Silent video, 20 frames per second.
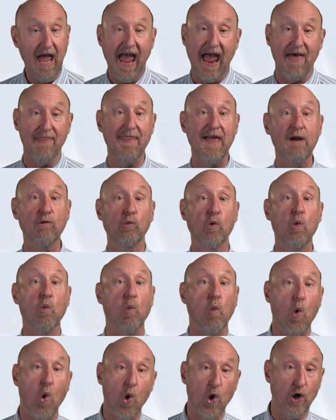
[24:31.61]
and they
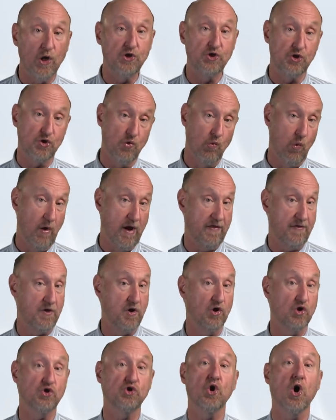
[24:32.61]
reward you with
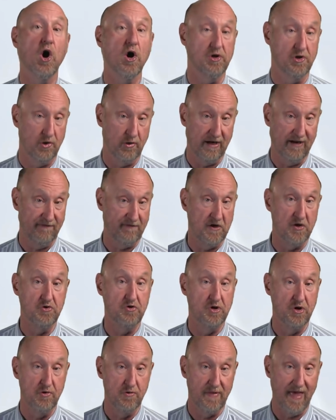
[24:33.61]
your charter if you
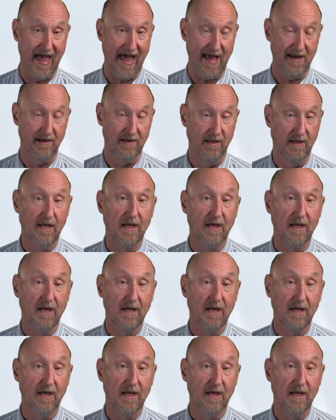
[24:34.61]
do that.